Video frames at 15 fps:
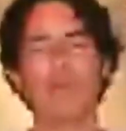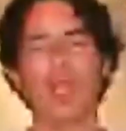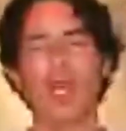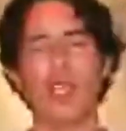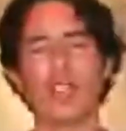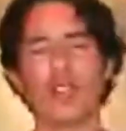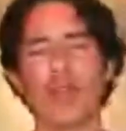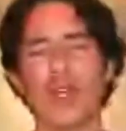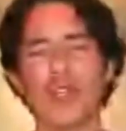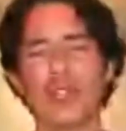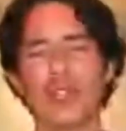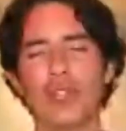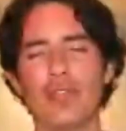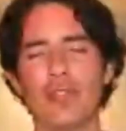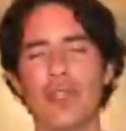I try to
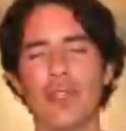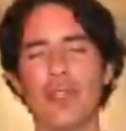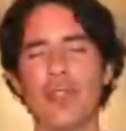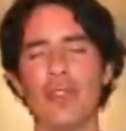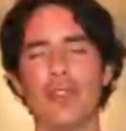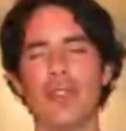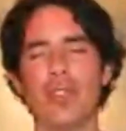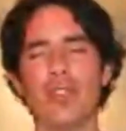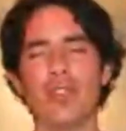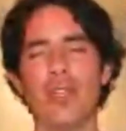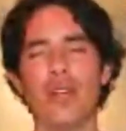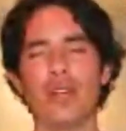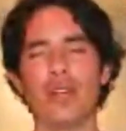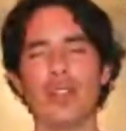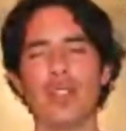feel the
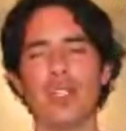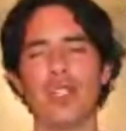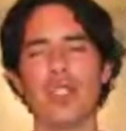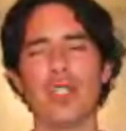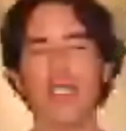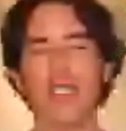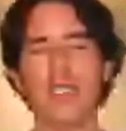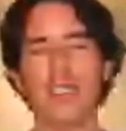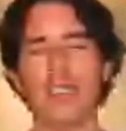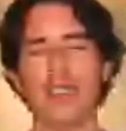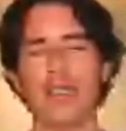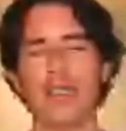sound E